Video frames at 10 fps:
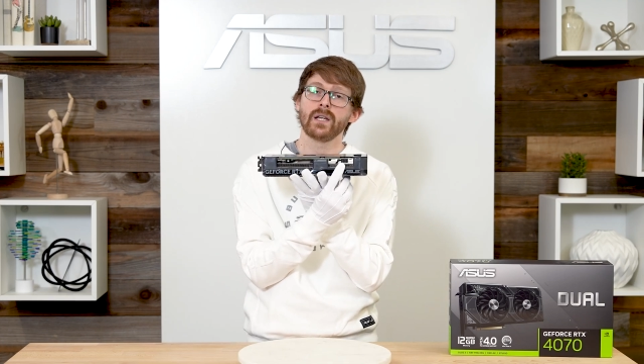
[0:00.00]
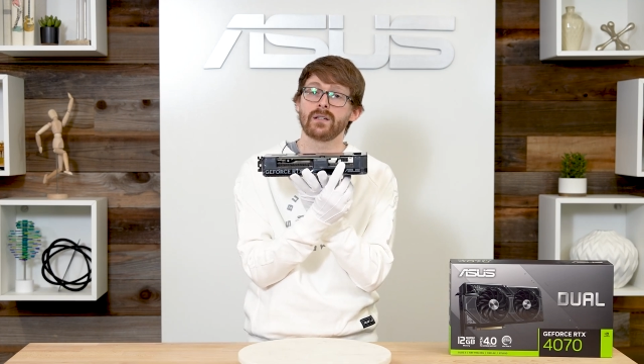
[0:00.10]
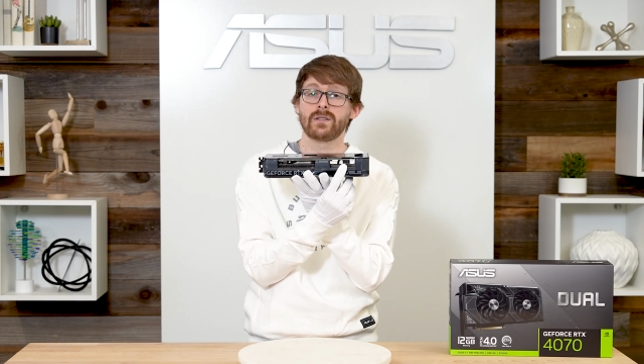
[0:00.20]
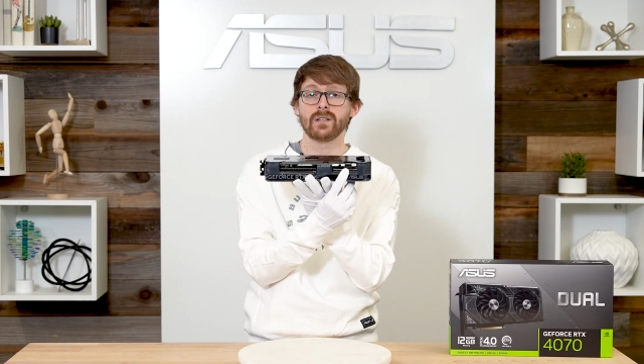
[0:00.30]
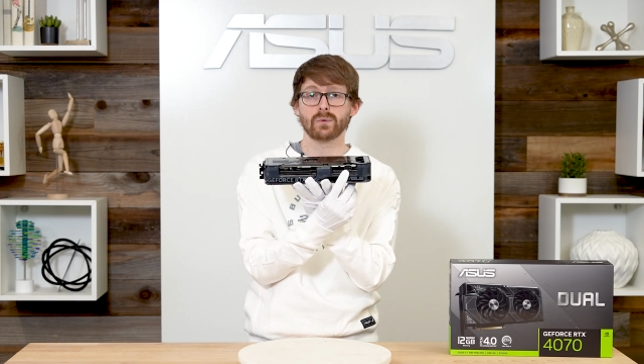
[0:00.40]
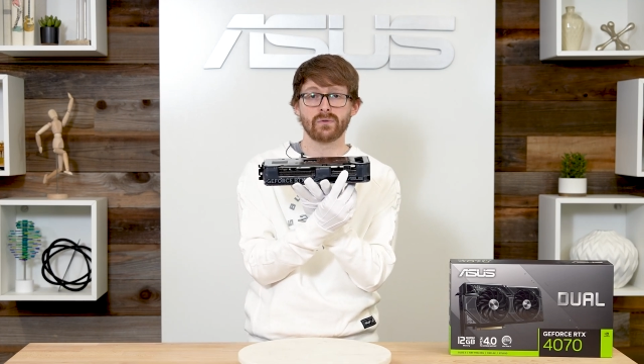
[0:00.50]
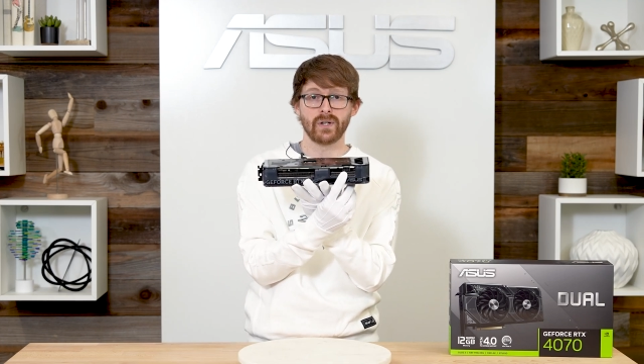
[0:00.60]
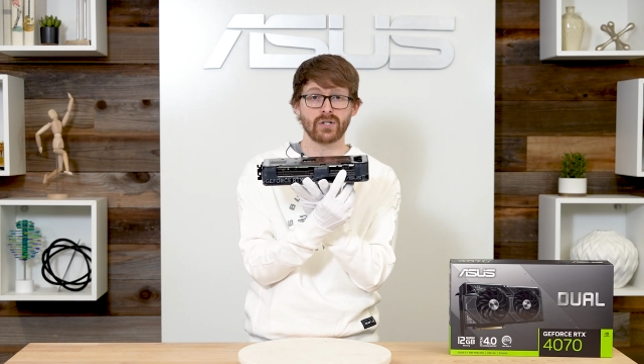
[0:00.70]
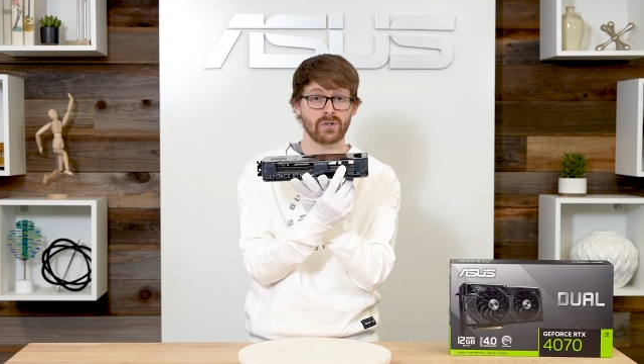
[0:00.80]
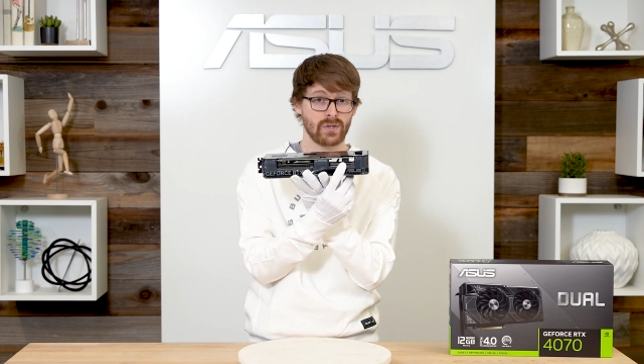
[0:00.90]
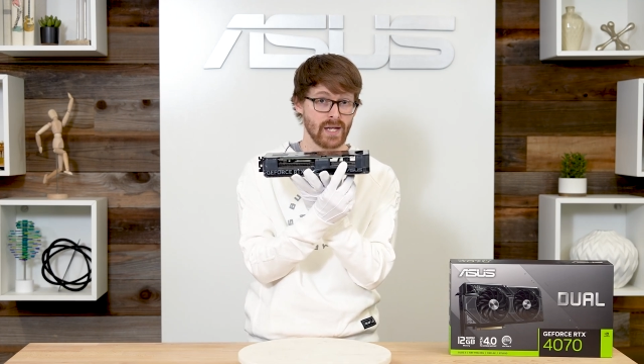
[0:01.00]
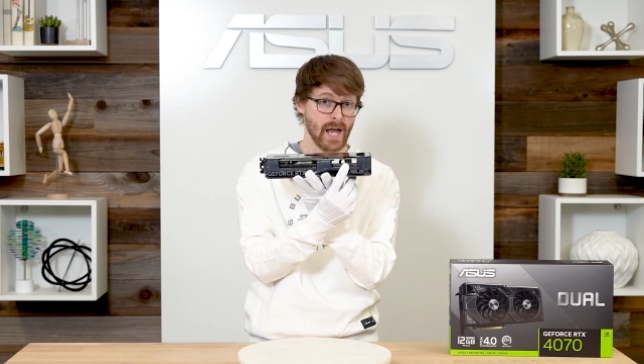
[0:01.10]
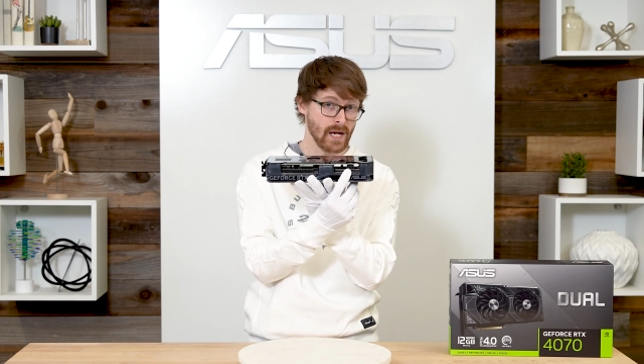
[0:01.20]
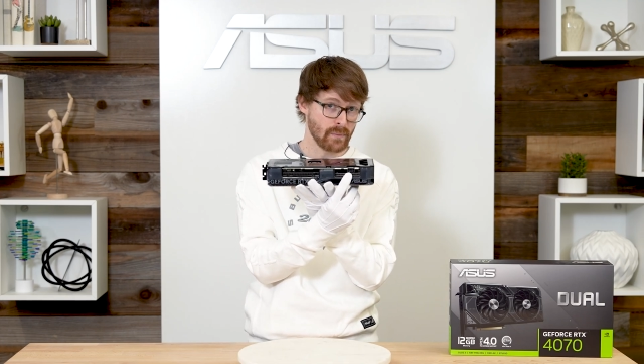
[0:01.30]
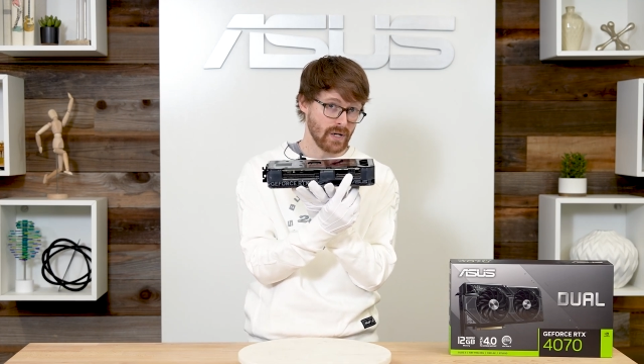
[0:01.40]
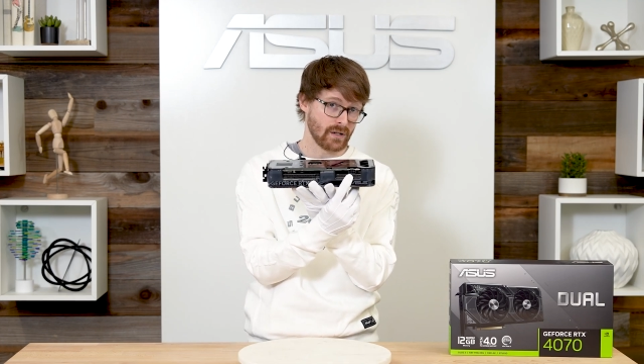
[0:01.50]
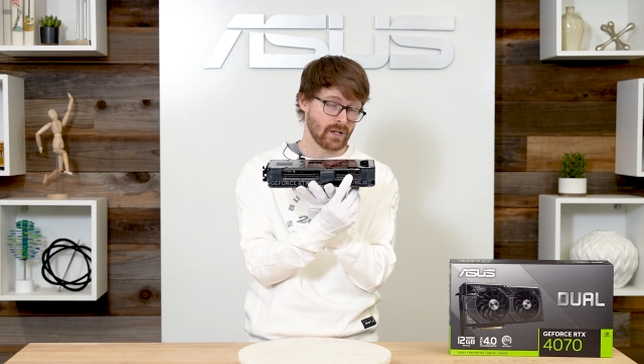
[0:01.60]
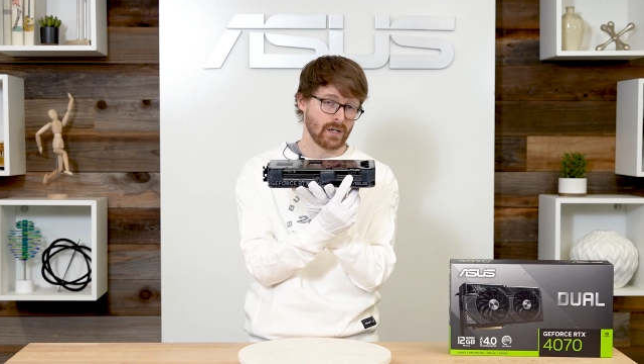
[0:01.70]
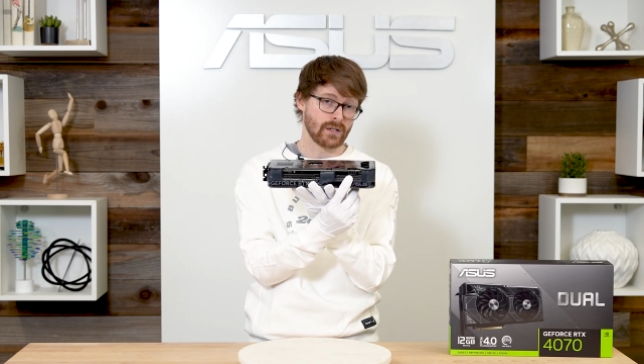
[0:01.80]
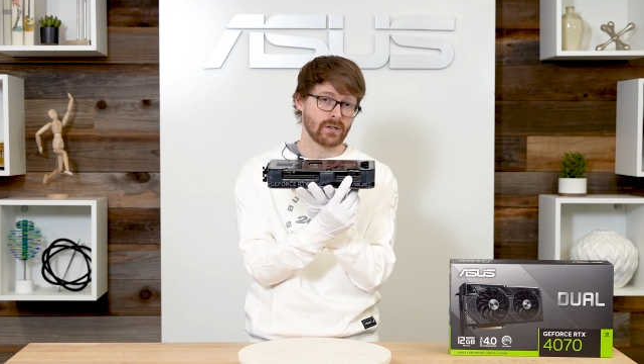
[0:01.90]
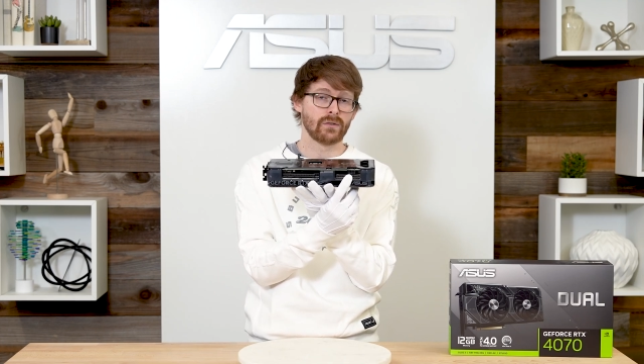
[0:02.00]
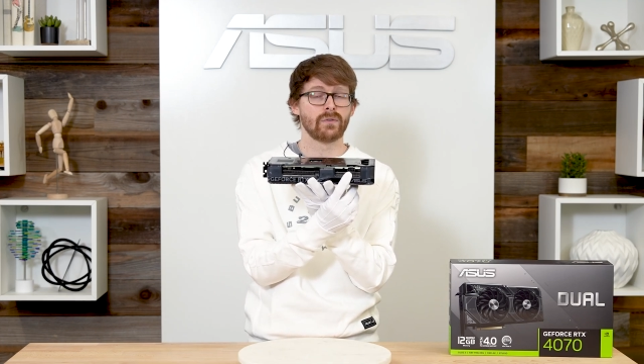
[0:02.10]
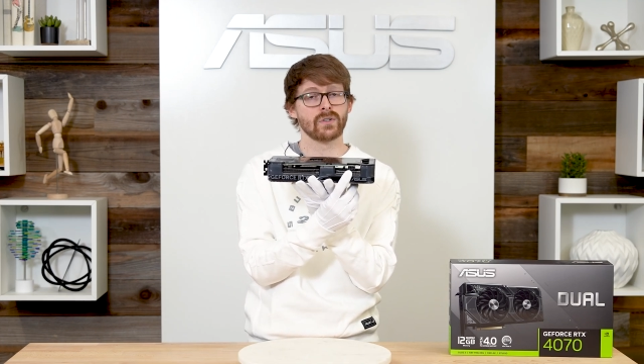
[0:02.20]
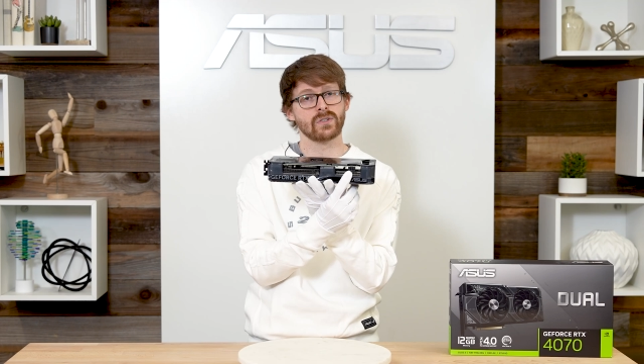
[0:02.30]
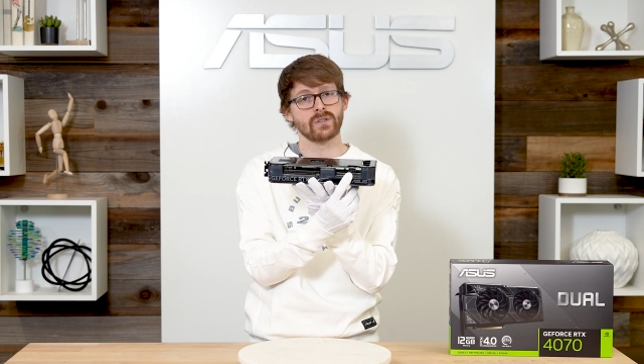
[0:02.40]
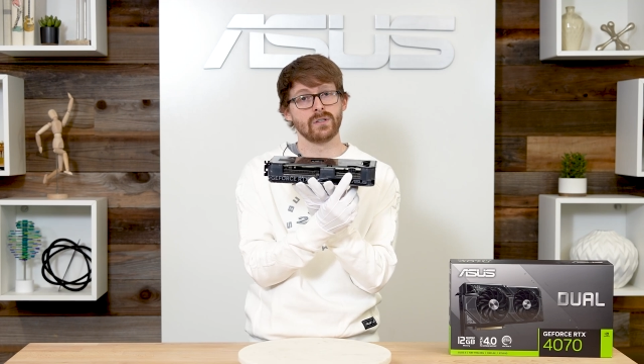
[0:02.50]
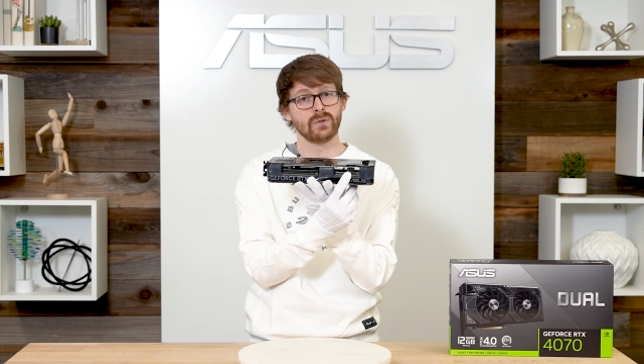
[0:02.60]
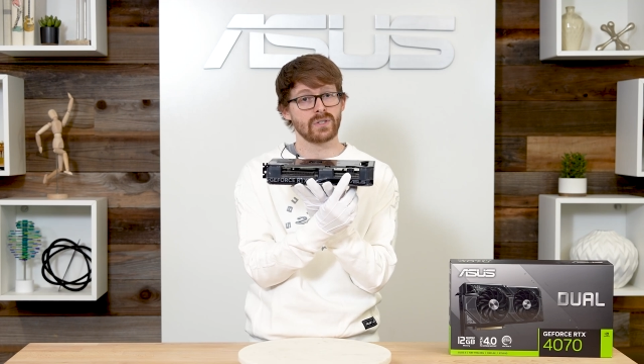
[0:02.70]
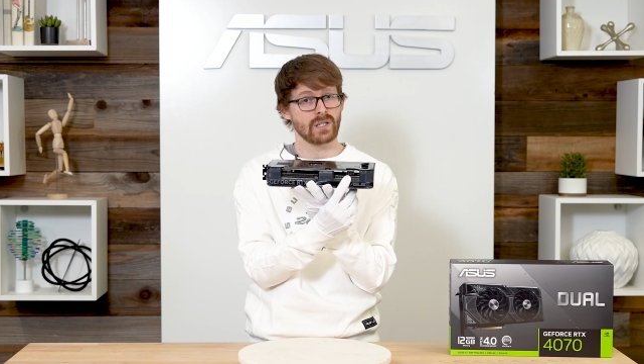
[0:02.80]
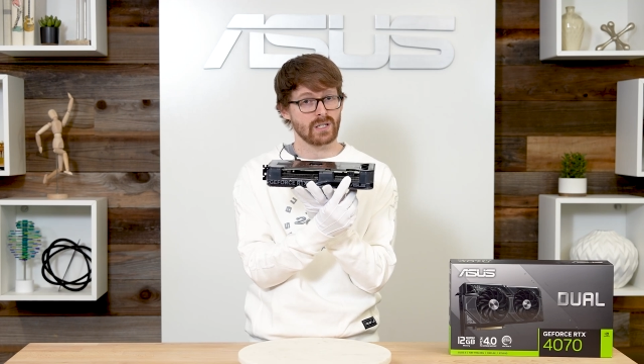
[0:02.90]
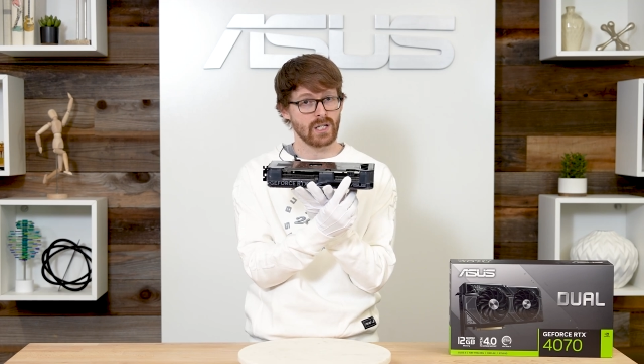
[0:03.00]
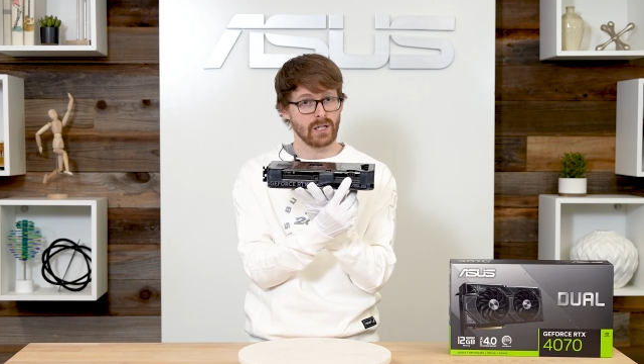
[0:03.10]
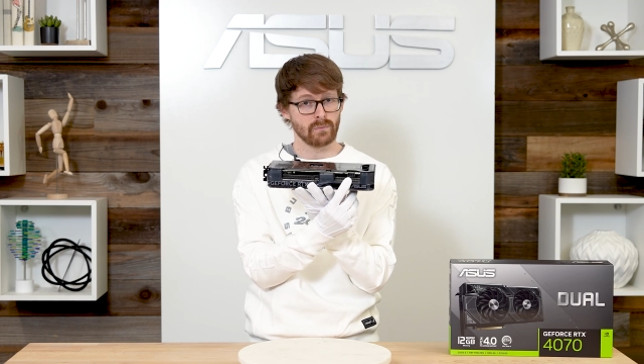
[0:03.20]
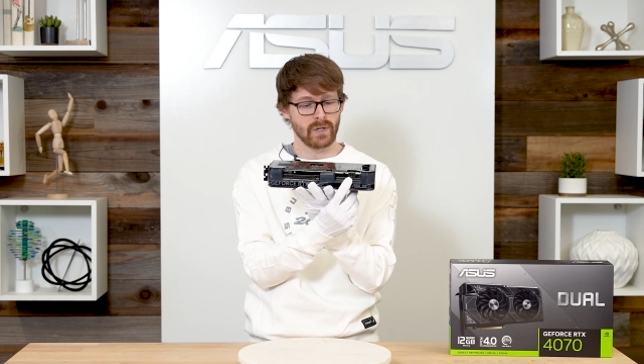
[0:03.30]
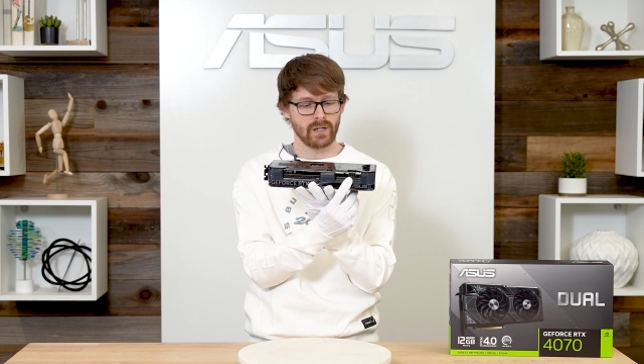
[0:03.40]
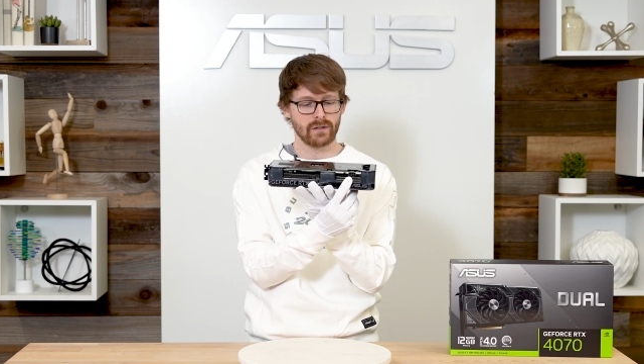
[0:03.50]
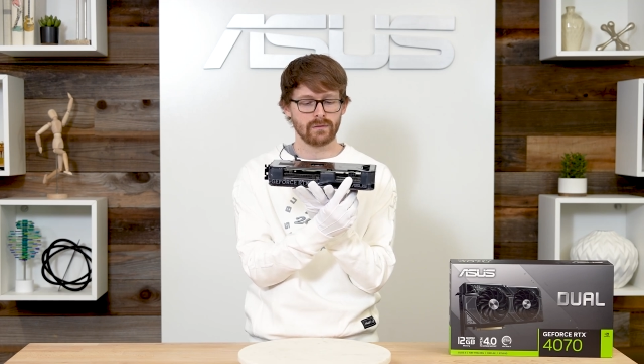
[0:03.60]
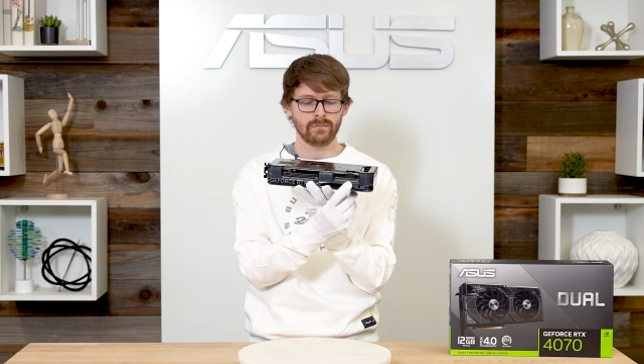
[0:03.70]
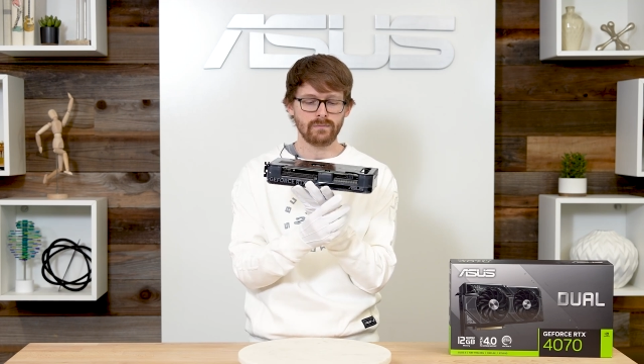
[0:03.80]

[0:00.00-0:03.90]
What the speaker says: is these will feature the 8-pin connector versus the new 16-pin.